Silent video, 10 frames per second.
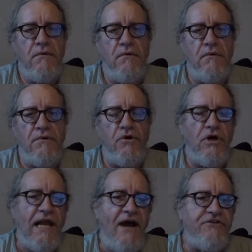They're
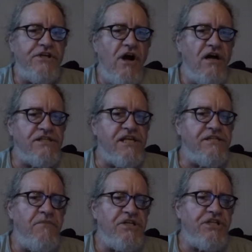allowed to cause this
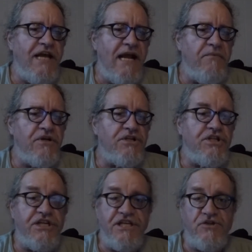much damage to
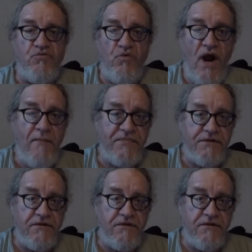disrupt.